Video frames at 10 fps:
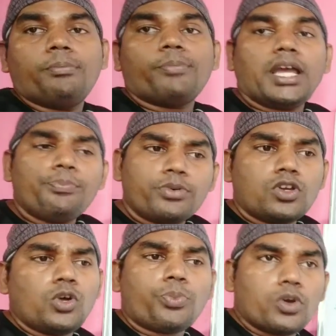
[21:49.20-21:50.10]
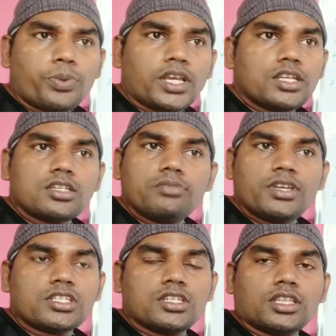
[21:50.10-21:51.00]
Micropropagation
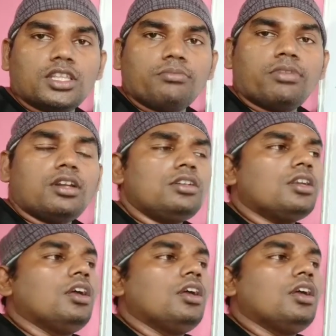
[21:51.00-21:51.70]
means nothing but